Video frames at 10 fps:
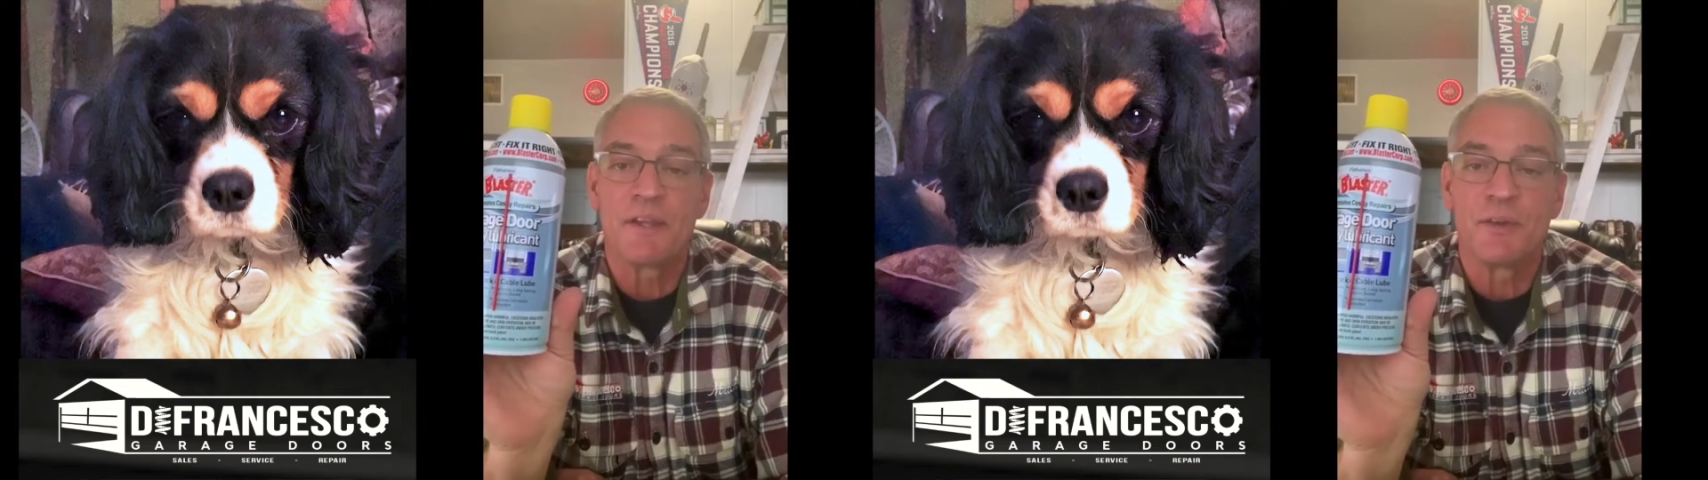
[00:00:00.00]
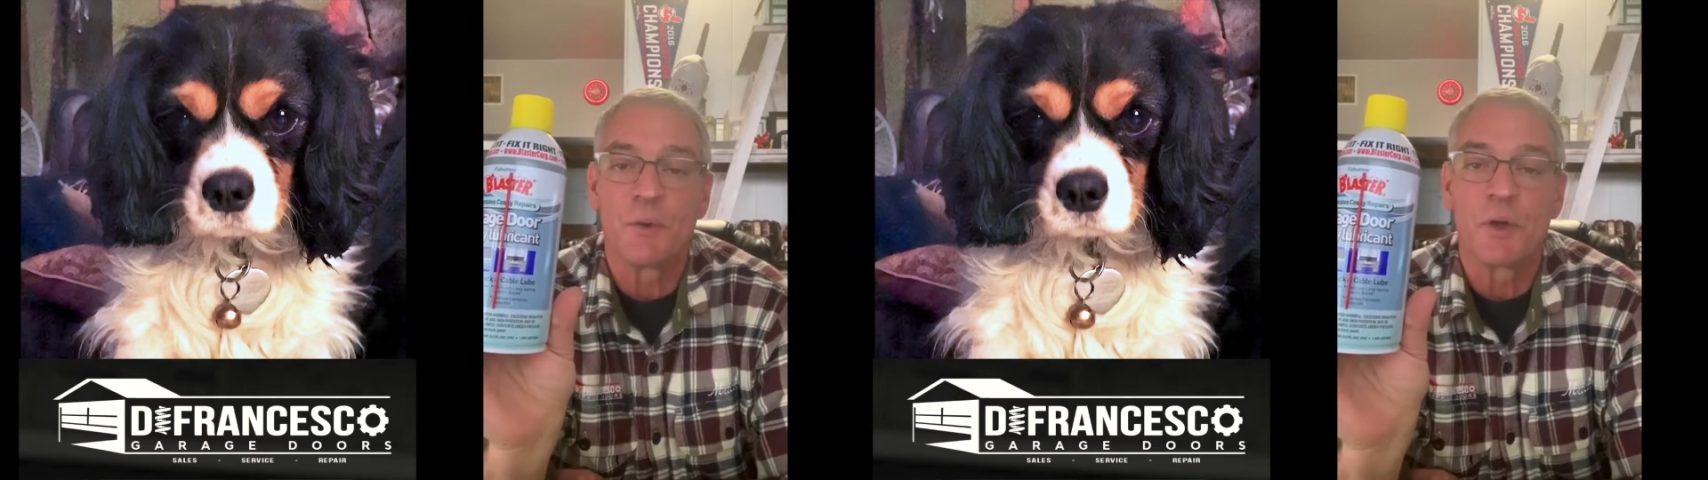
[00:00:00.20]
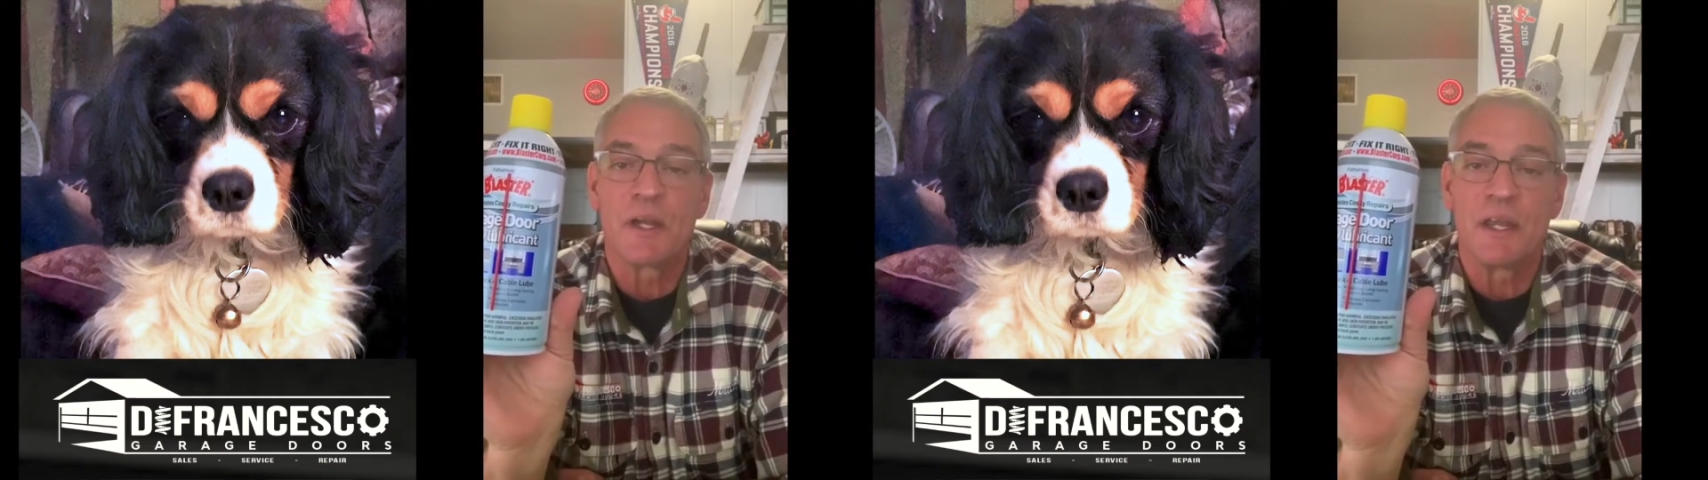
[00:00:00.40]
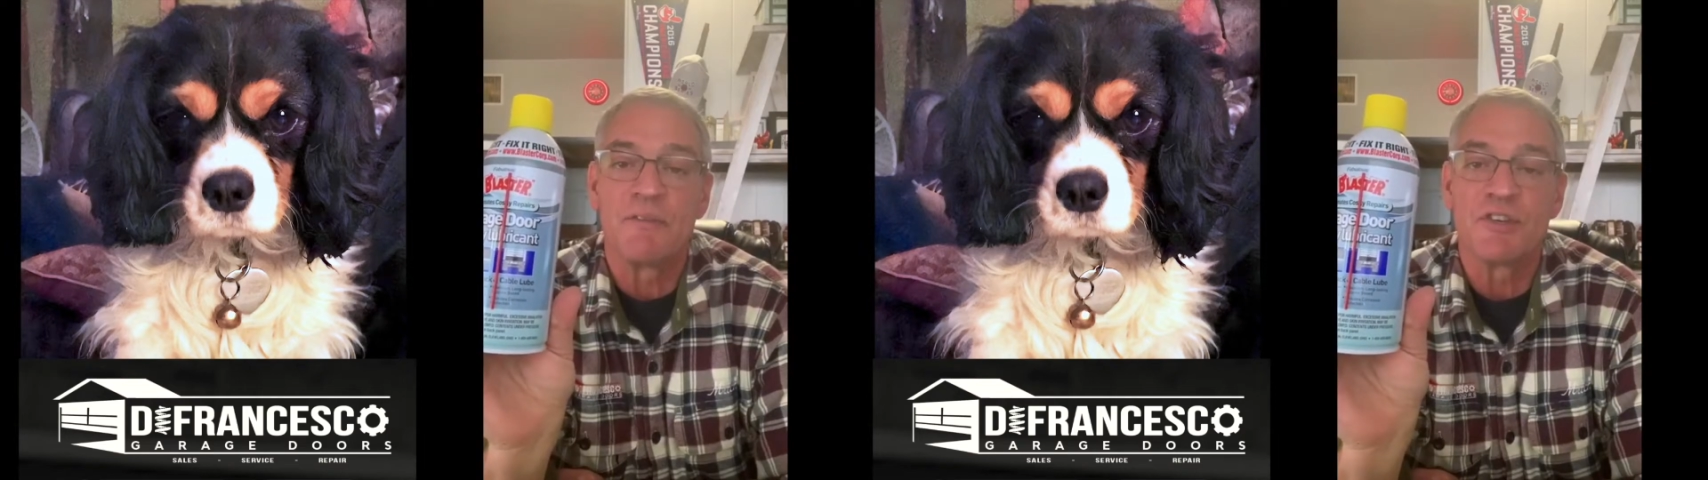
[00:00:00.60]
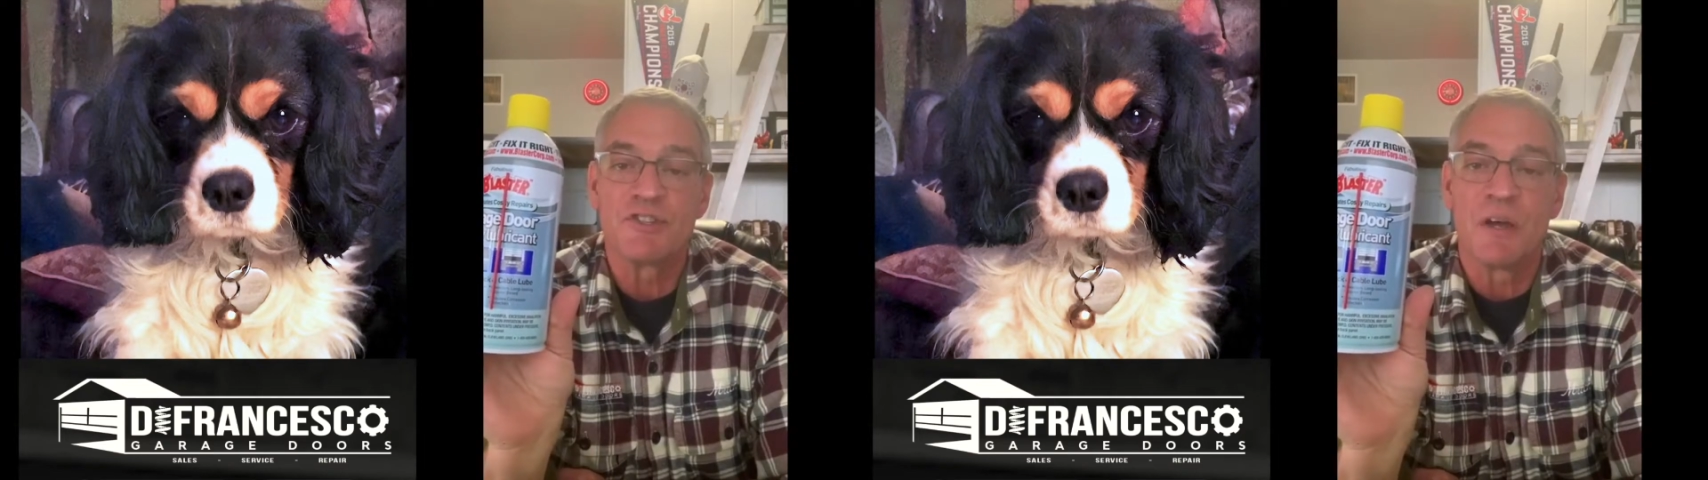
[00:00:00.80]
the door can
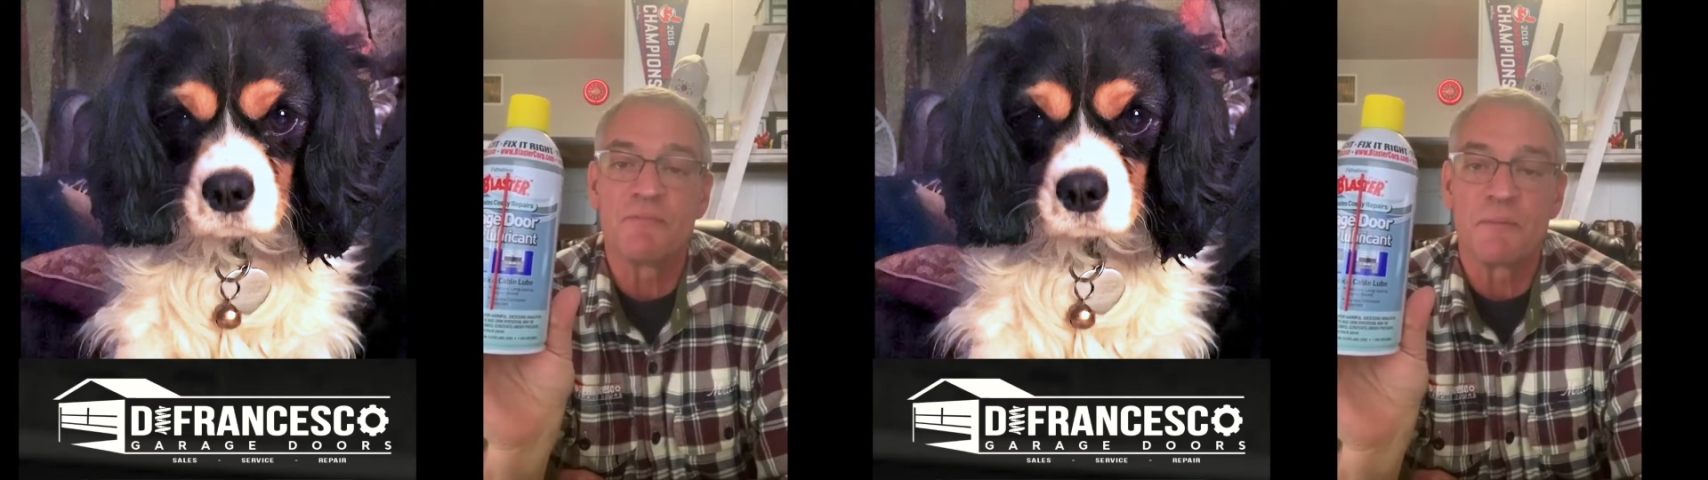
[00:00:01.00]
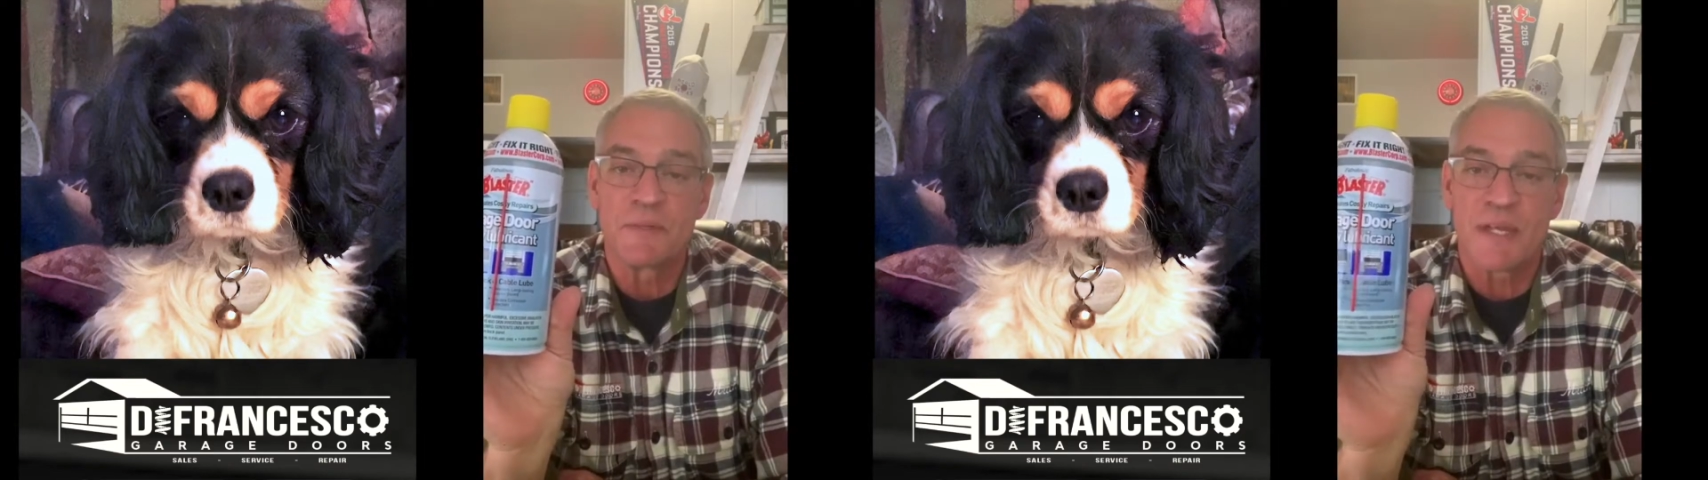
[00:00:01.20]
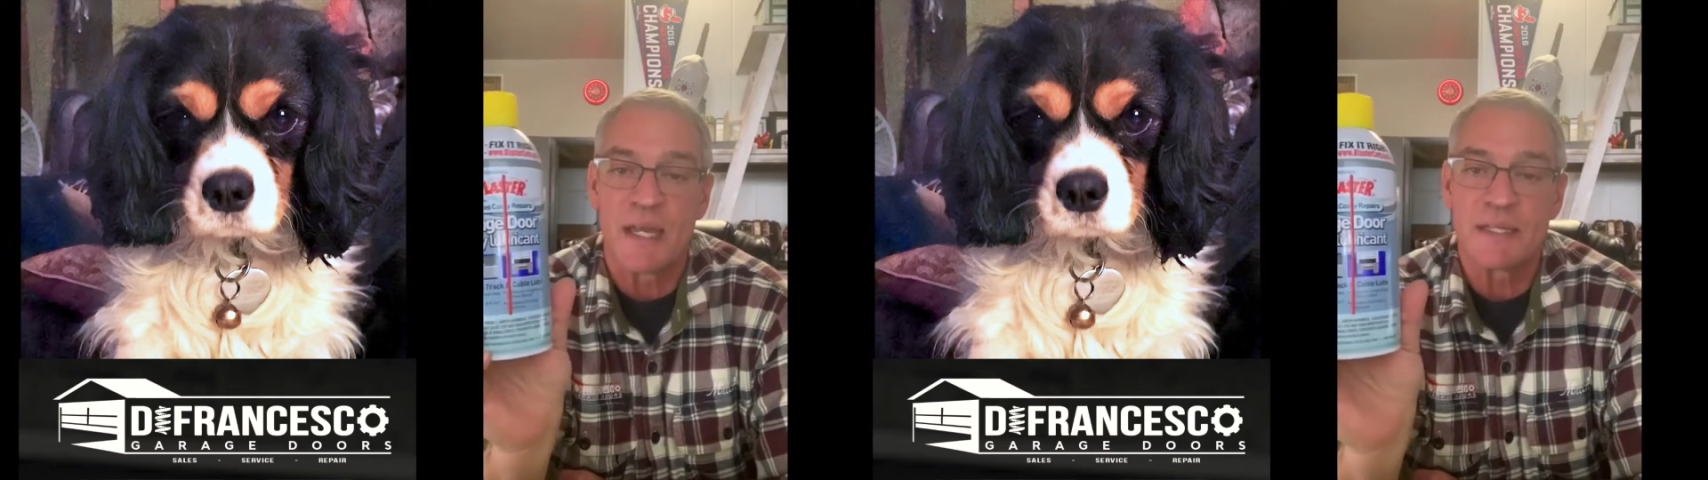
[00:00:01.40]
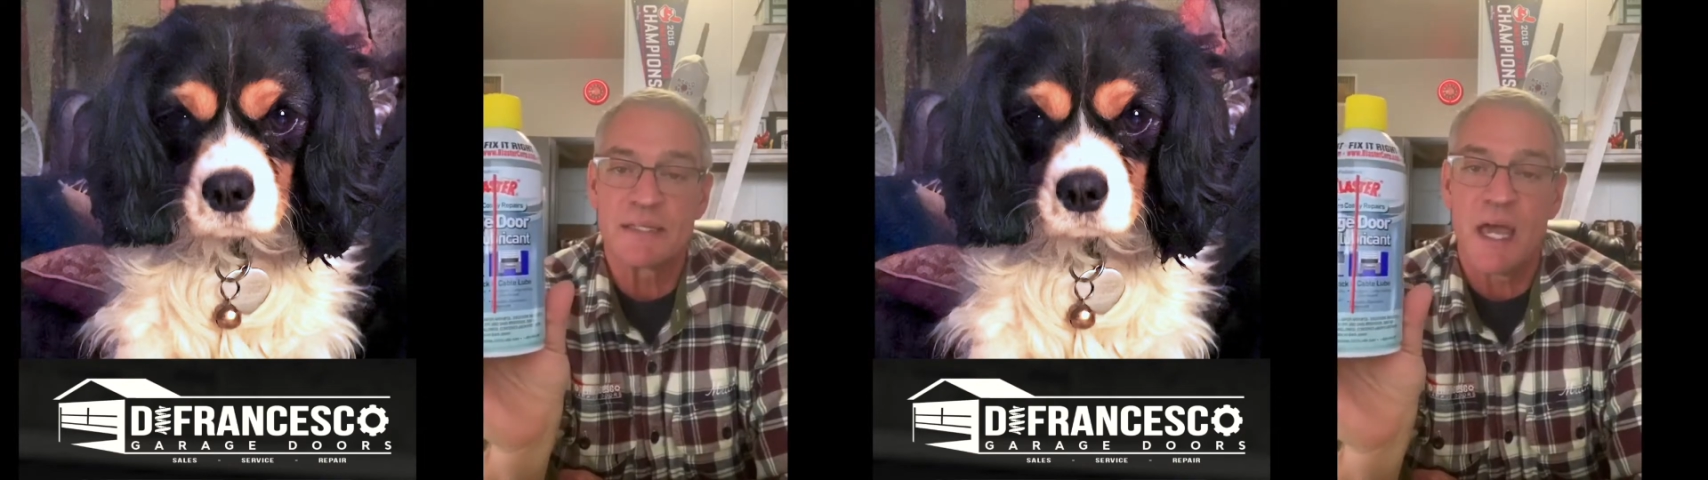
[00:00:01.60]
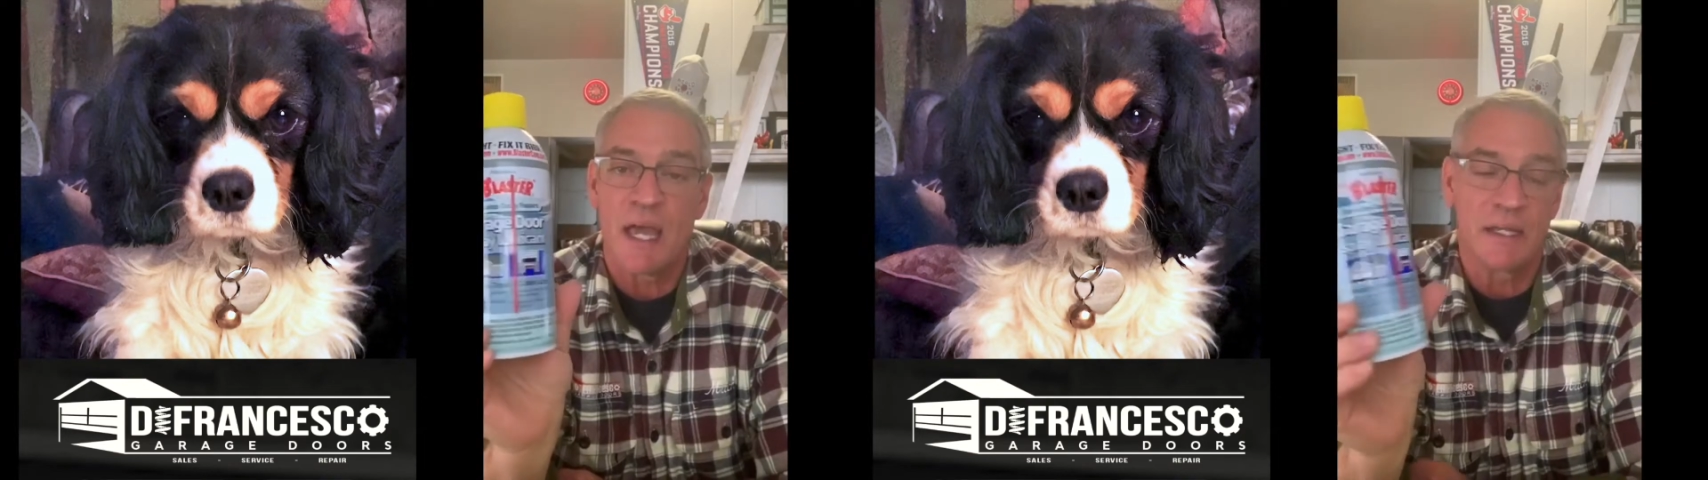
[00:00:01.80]
even jump from side to
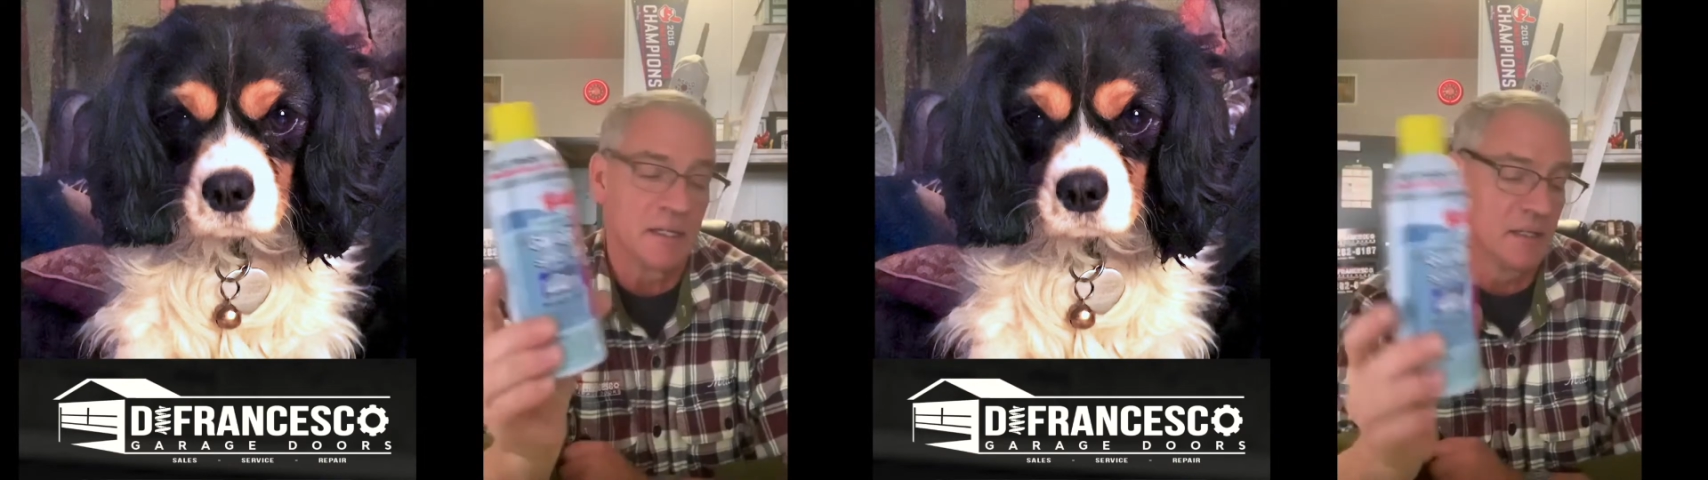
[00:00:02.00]
side.